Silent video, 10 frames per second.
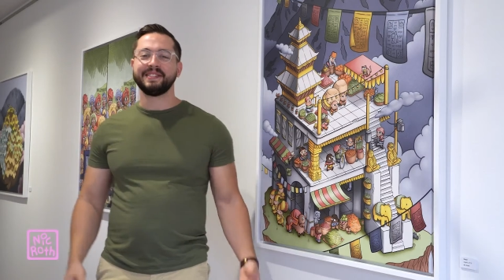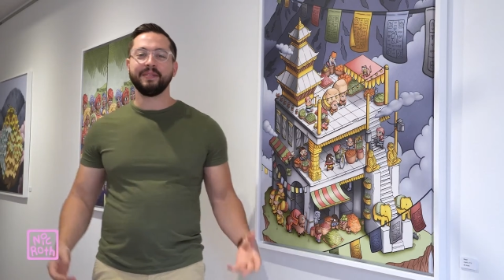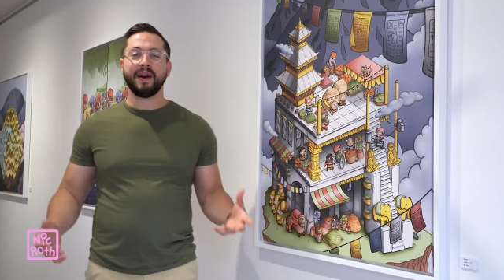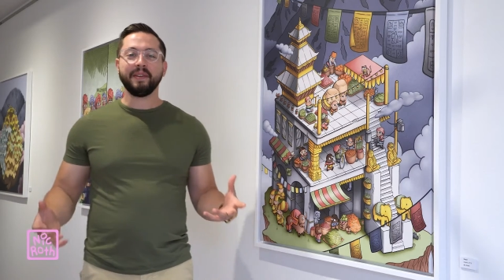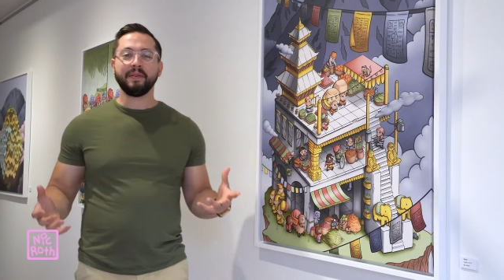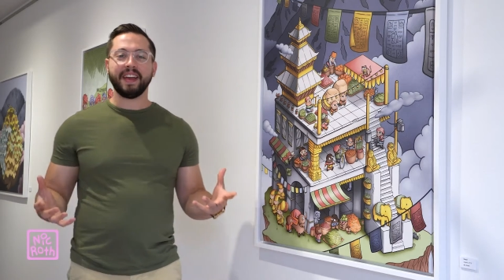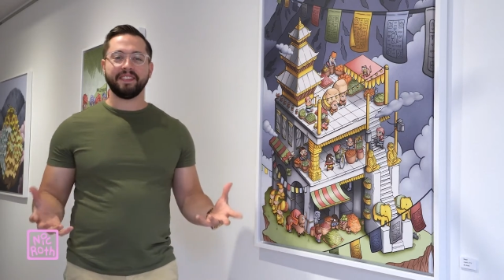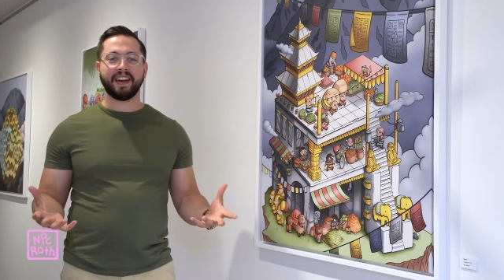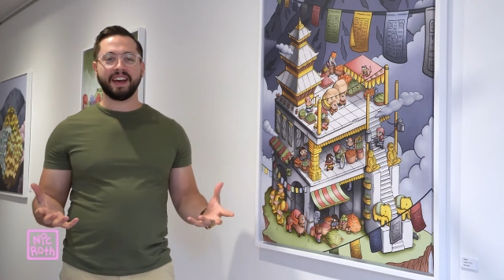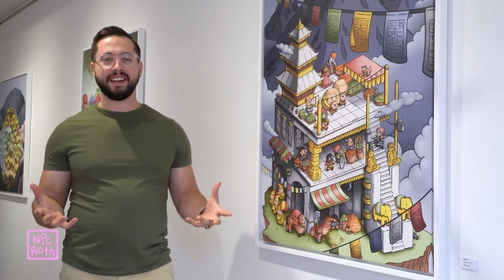So now that we
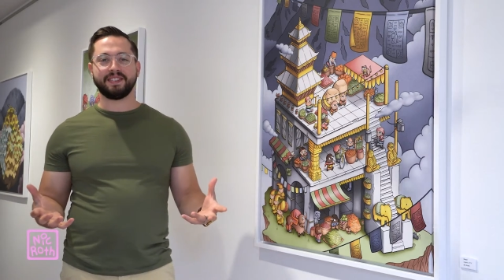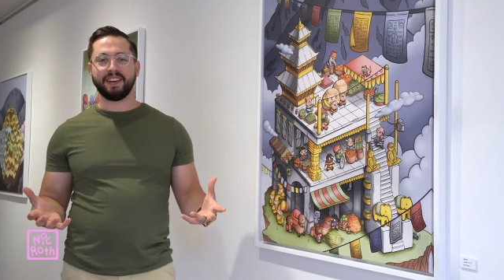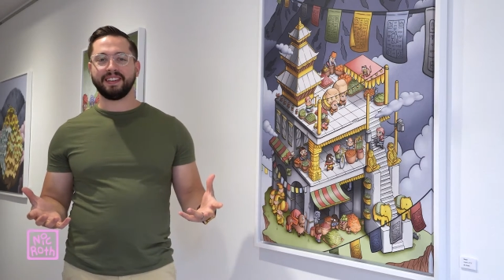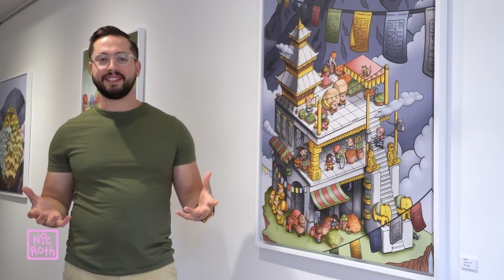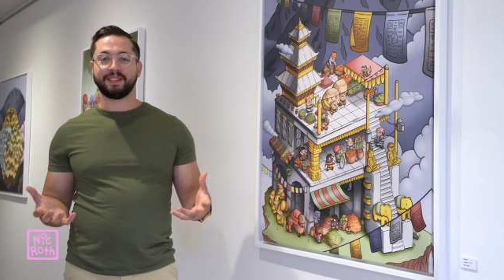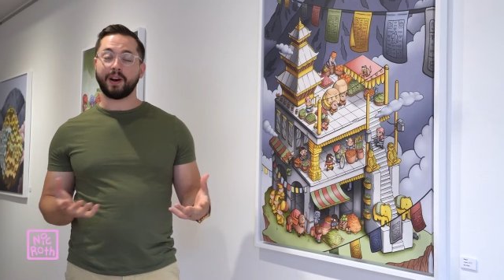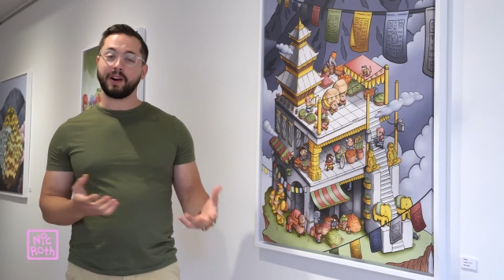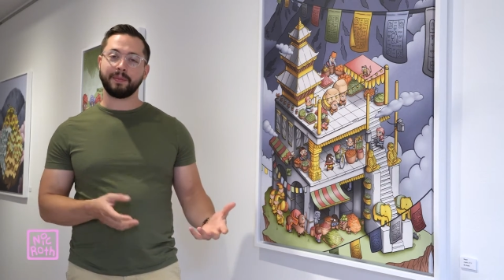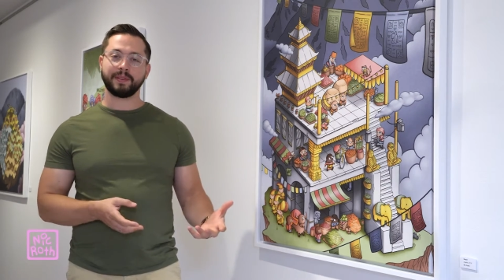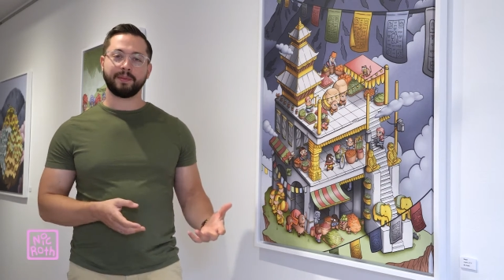have had a chance to
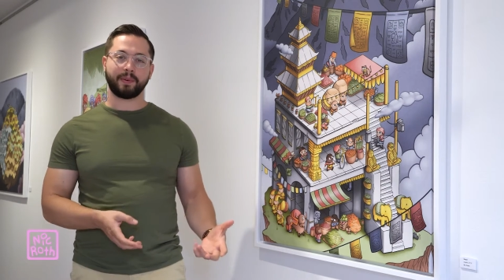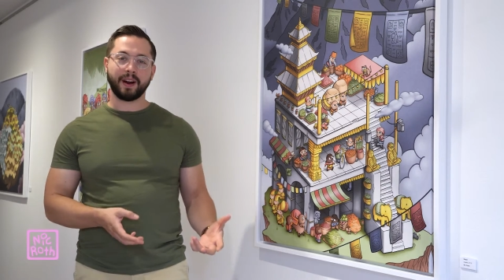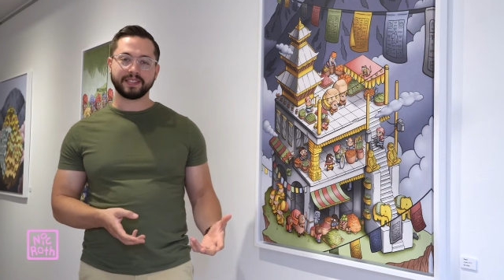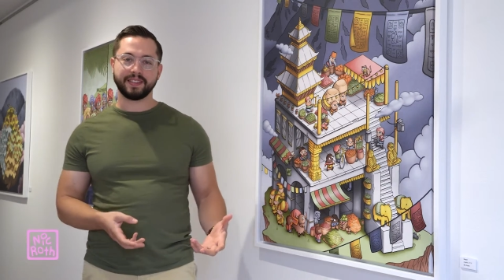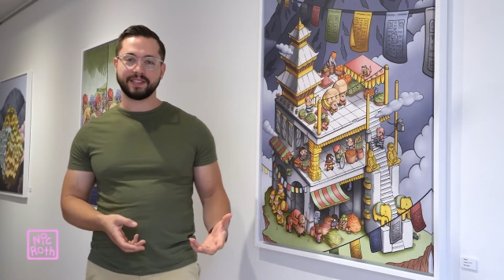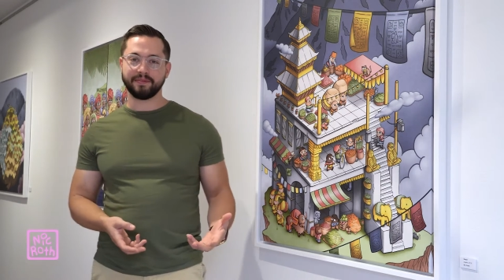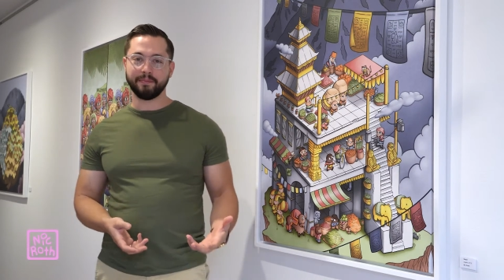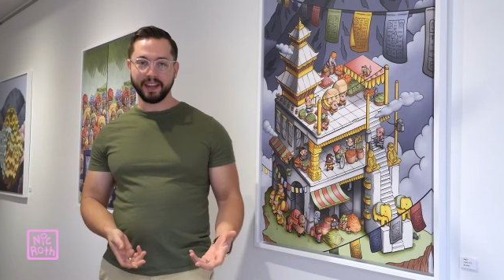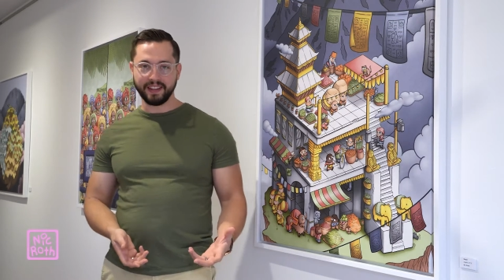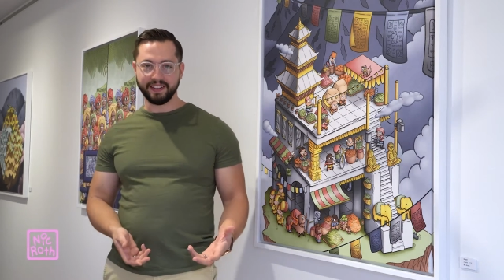talk about the process of
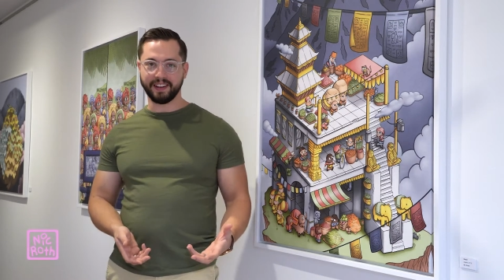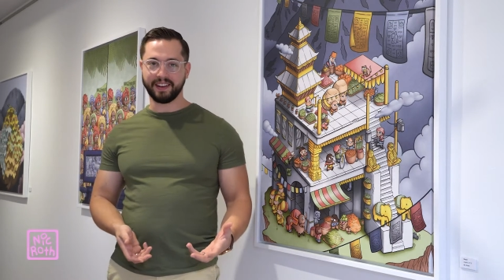making the